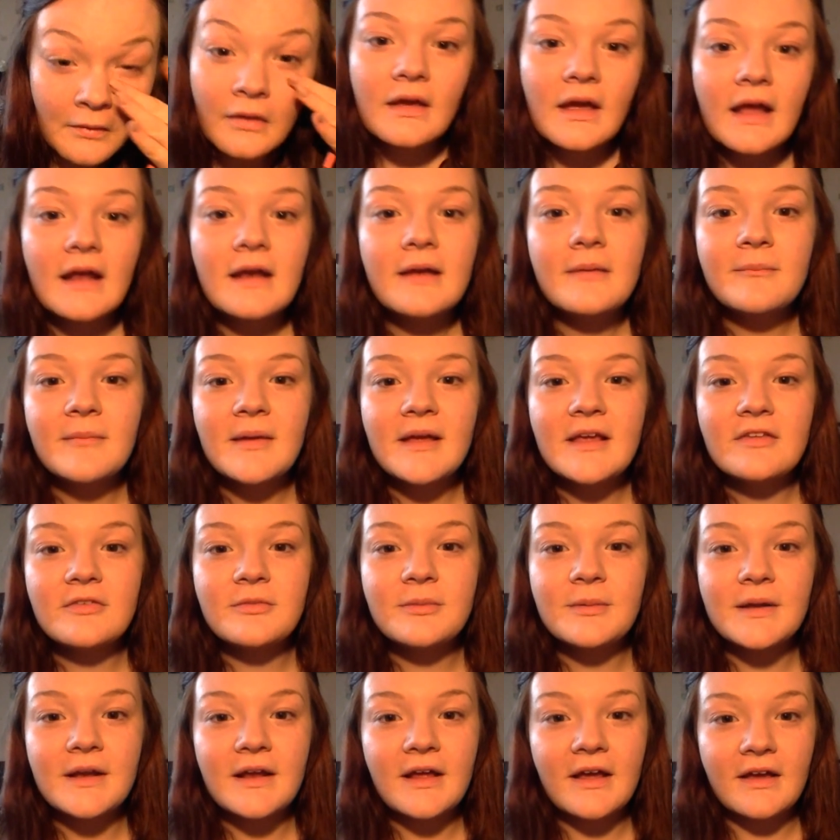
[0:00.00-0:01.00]
And it
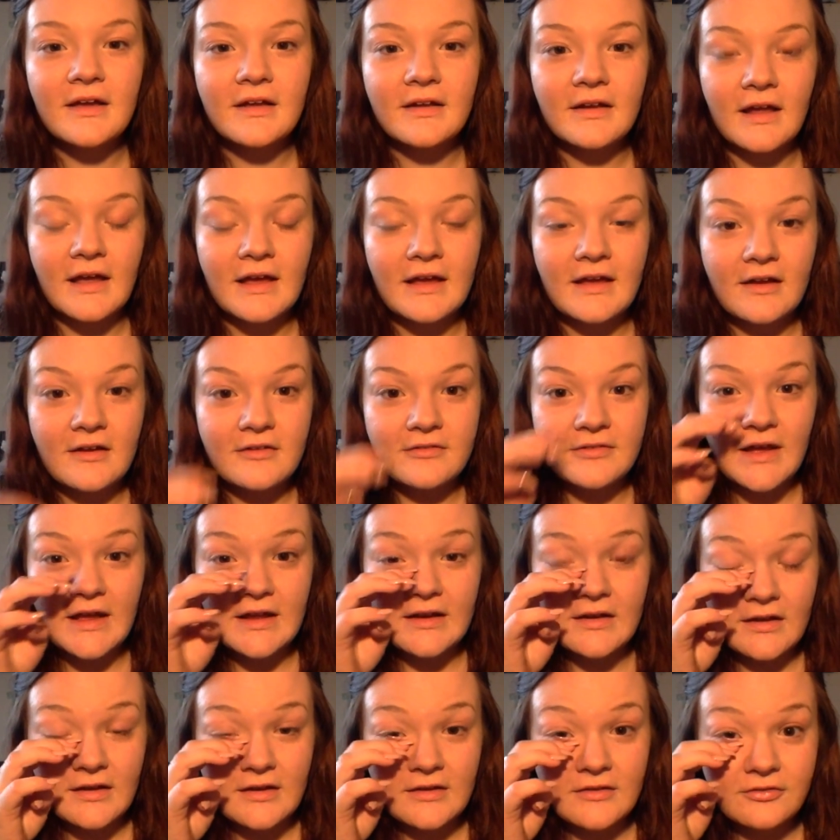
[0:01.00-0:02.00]
makes me look like I've
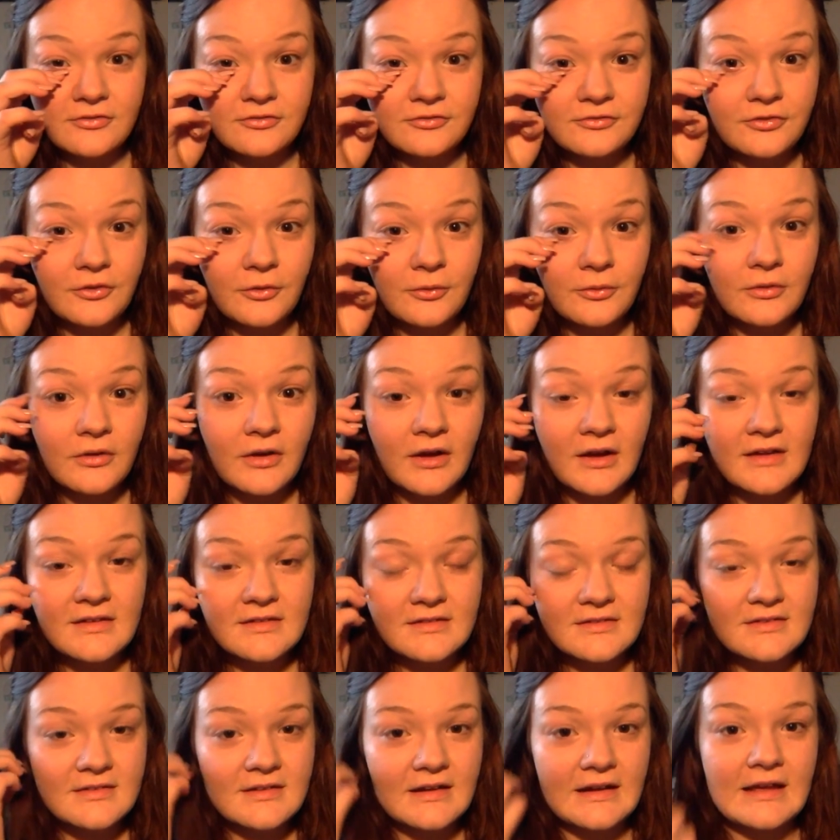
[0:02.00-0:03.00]
had a full
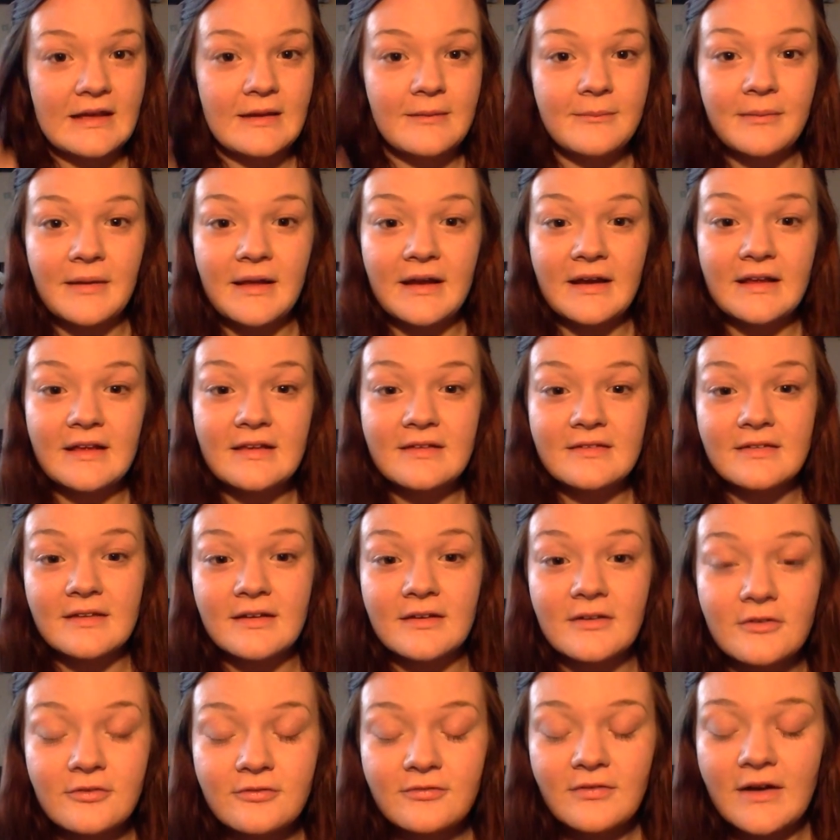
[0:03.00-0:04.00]
night's sleep, and it is
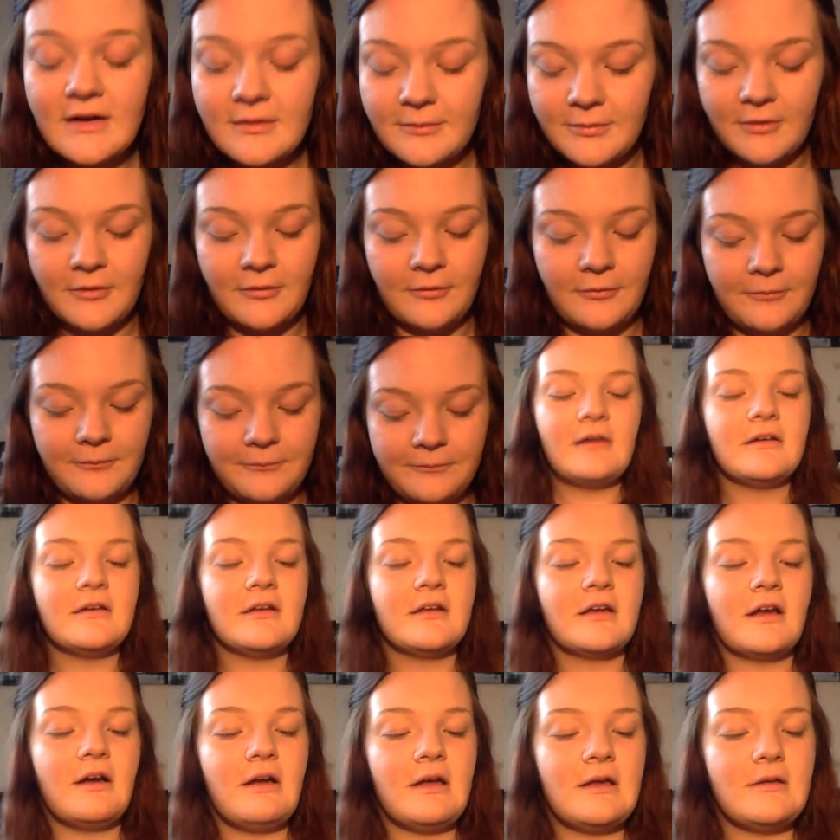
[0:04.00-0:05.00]
incredible. I'm going
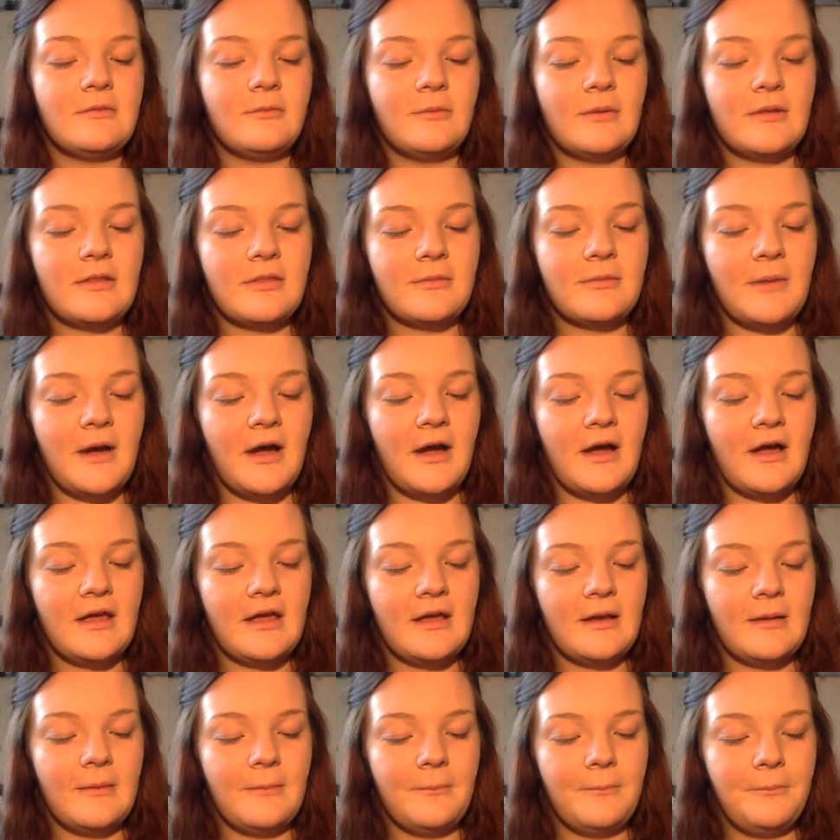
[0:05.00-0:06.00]
to go in with my